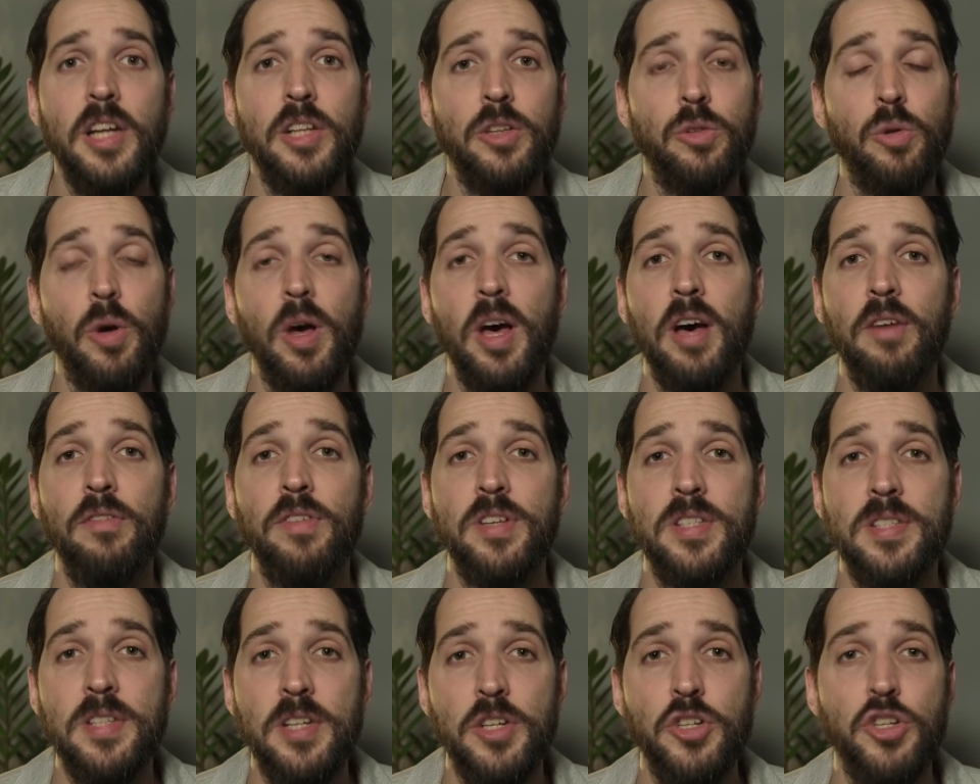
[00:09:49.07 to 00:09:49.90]
to have
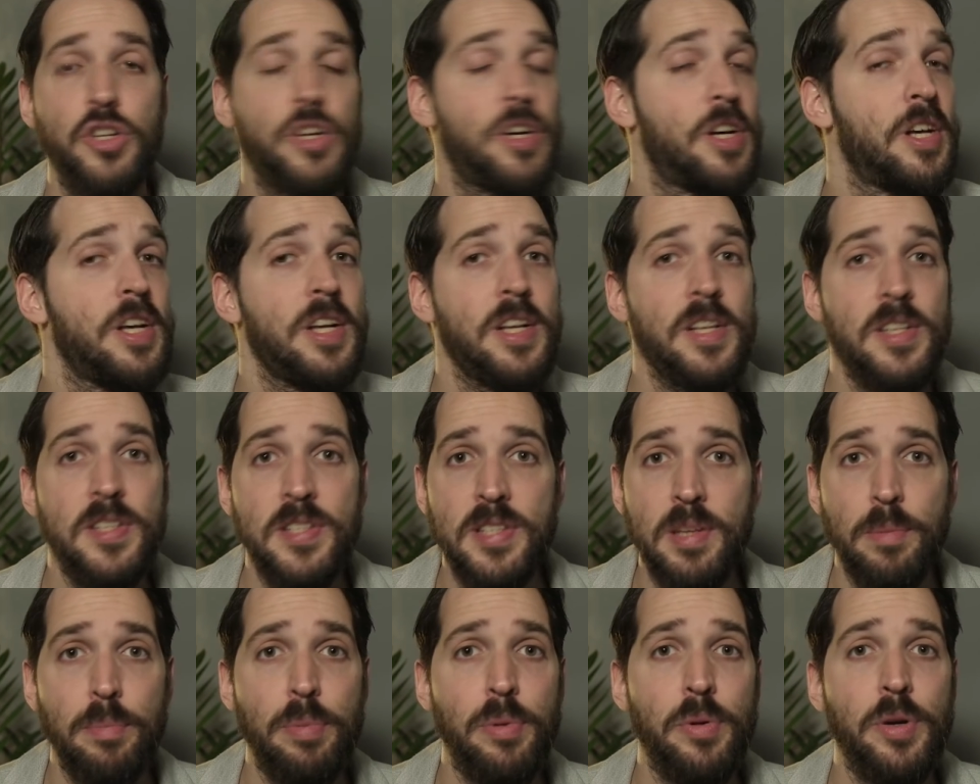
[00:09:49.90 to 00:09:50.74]
such a
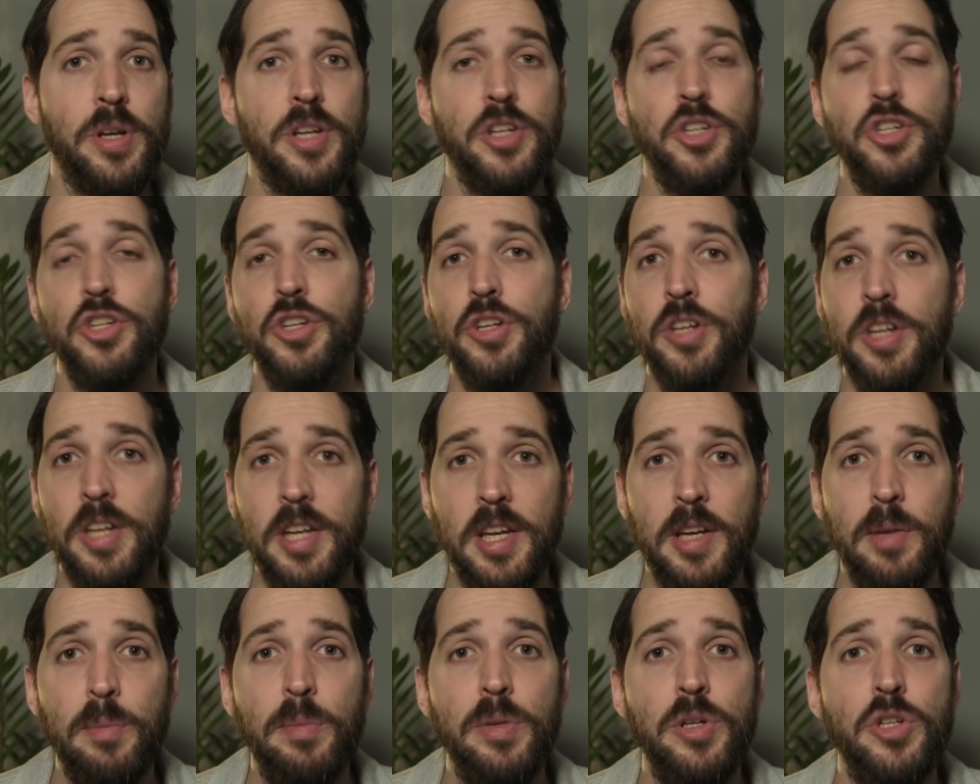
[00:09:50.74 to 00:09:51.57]
separation,
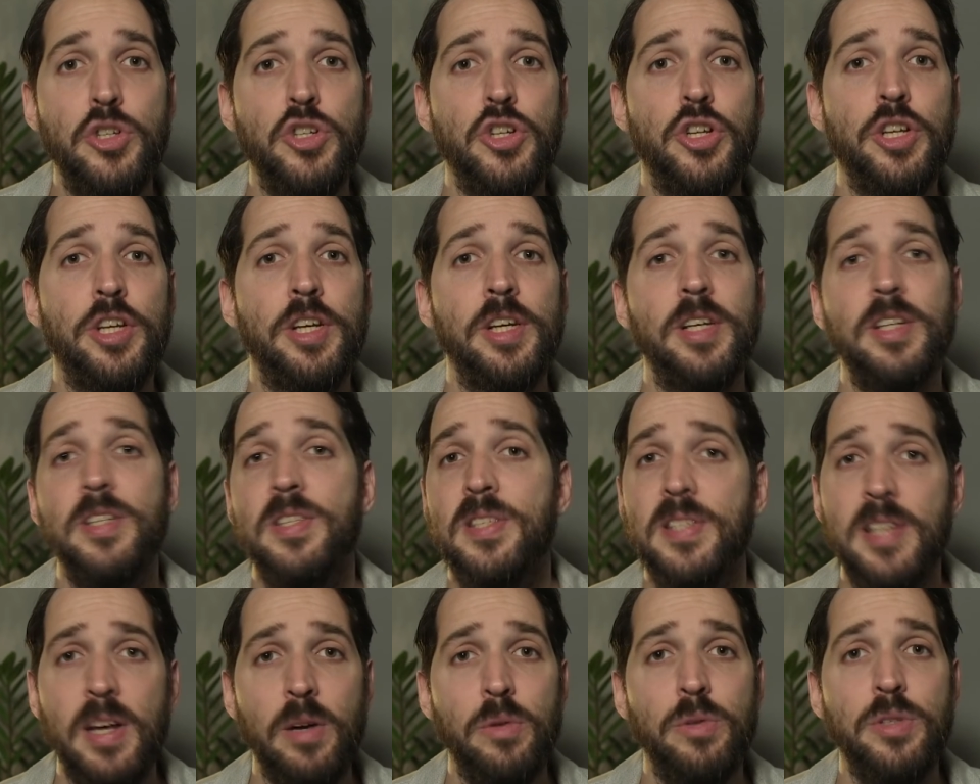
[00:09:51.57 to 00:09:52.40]
imaging,
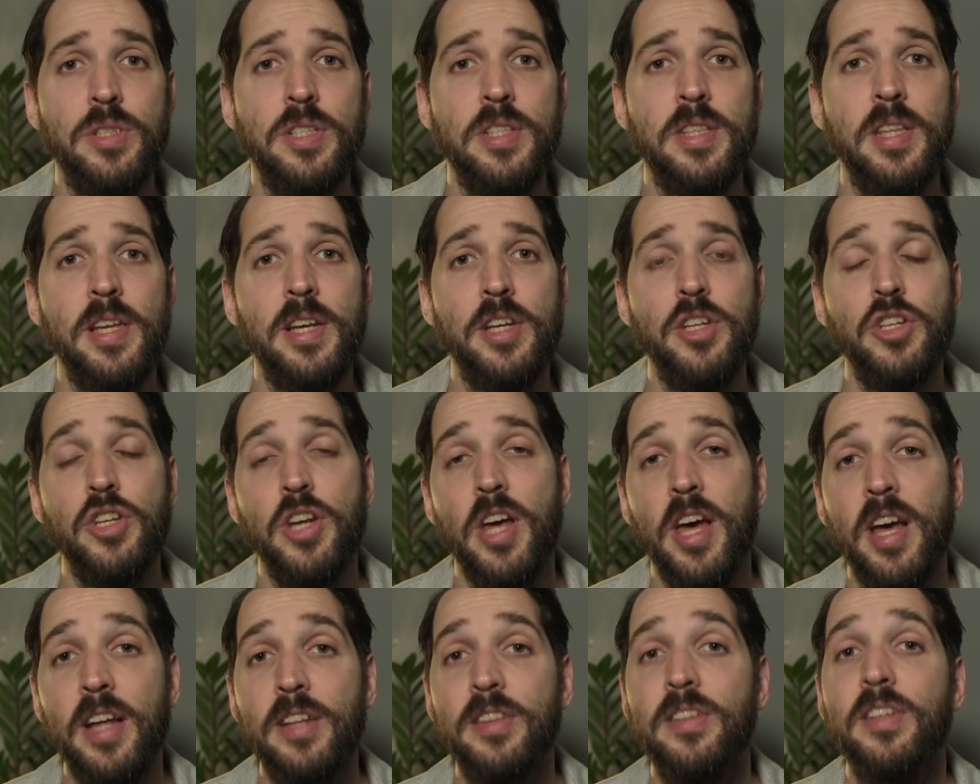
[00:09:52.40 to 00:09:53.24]
soundstage,
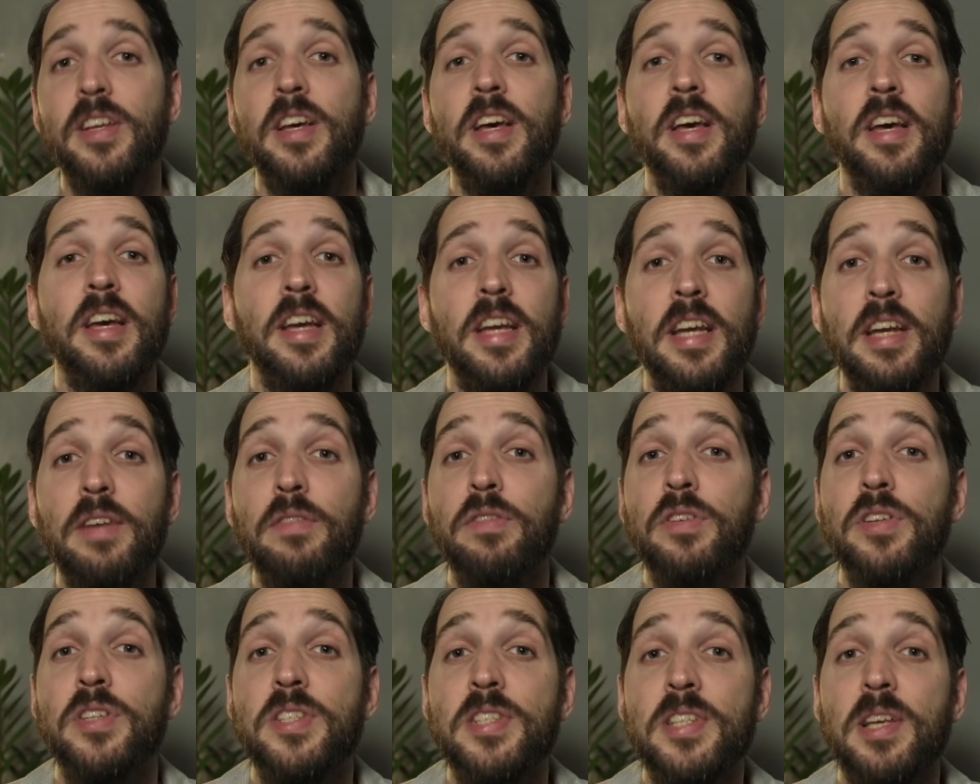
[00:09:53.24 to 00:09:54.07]
and
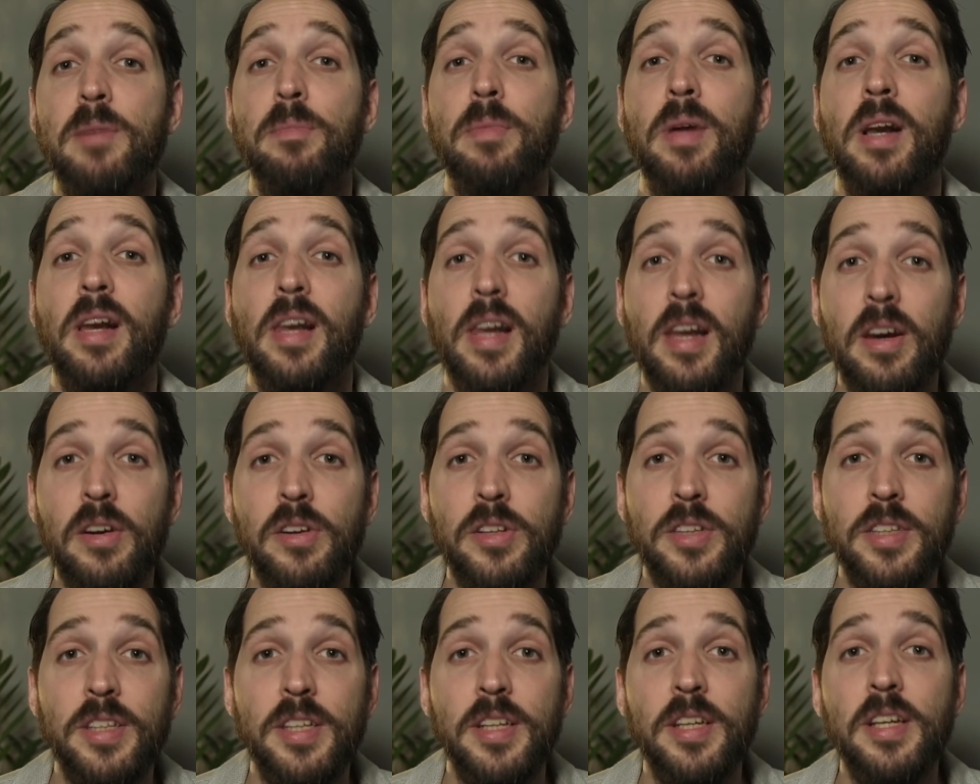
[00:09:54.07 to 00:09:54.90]
even some
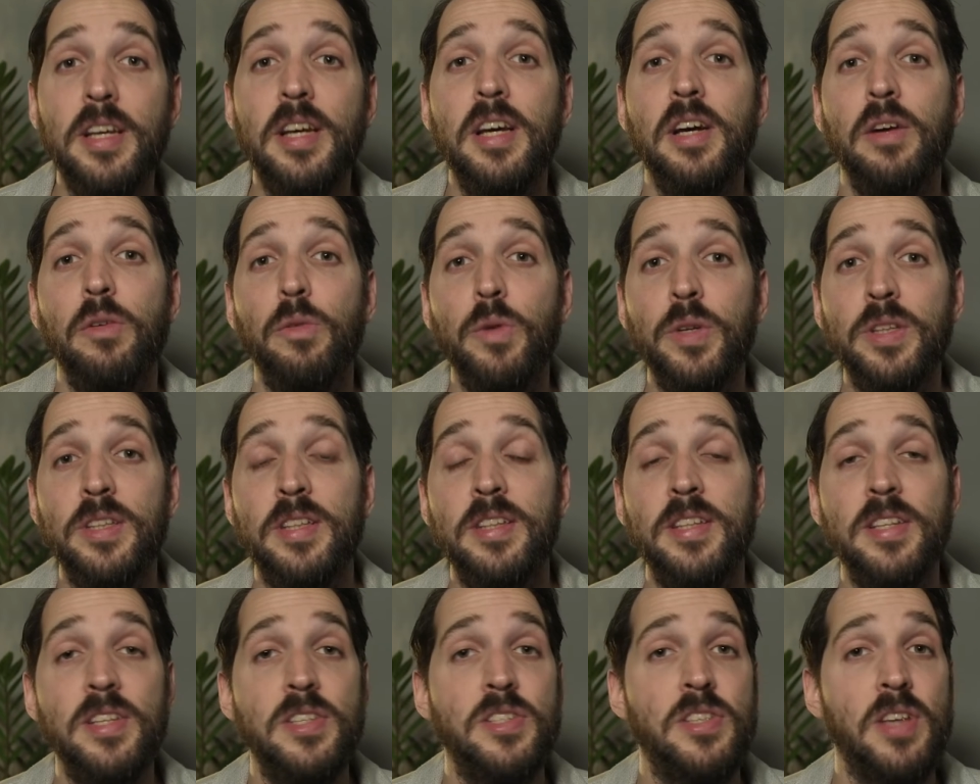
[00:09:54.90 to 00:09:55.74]
clarity with
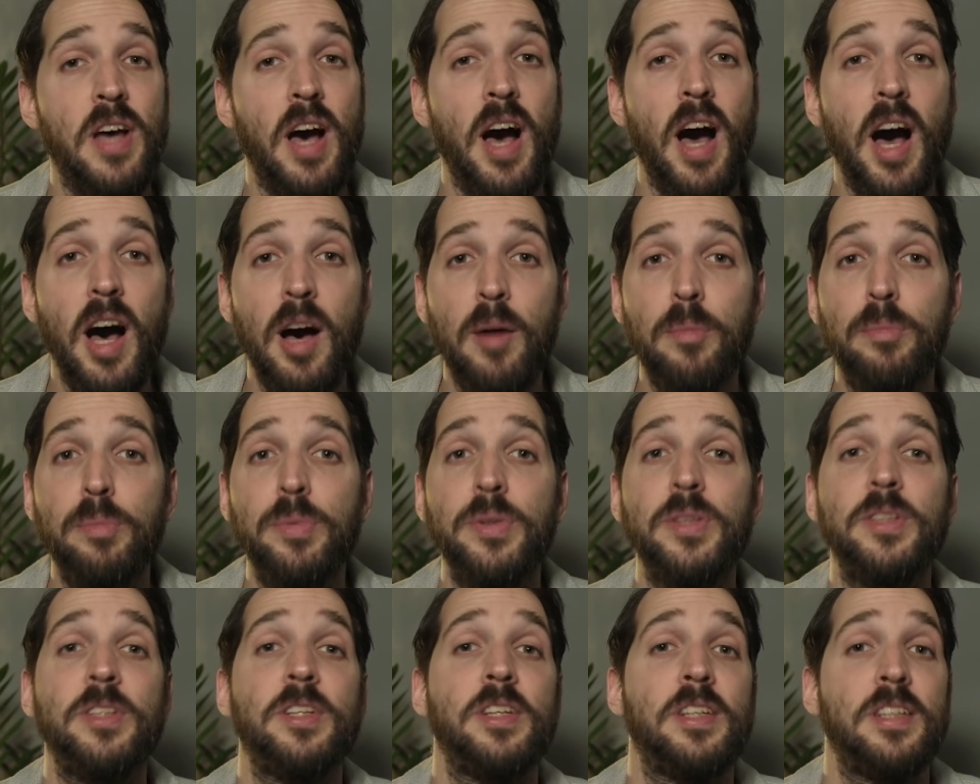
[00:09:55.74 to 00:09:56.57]
this
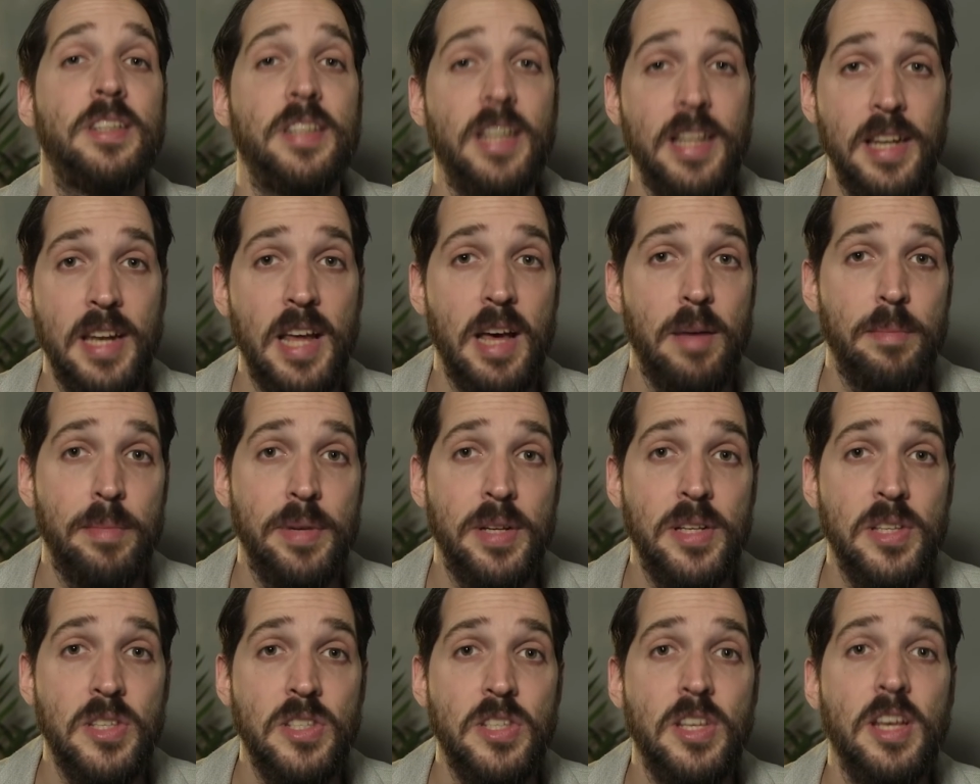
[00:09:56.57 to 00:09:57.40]
upped
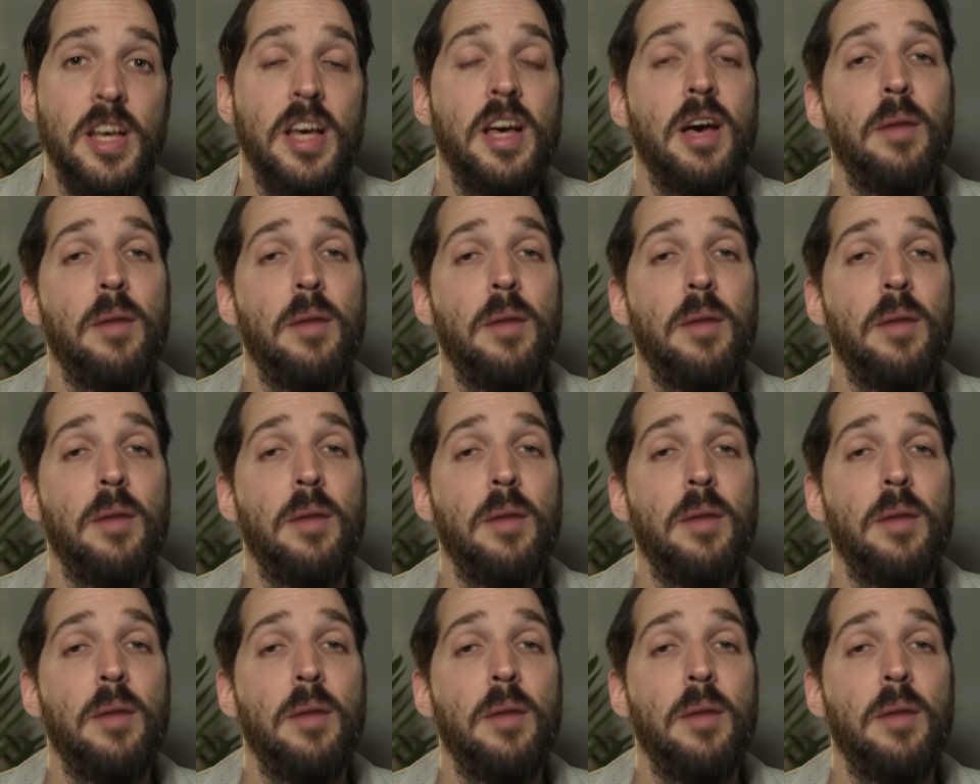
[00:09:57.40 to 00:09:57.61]
dynamics.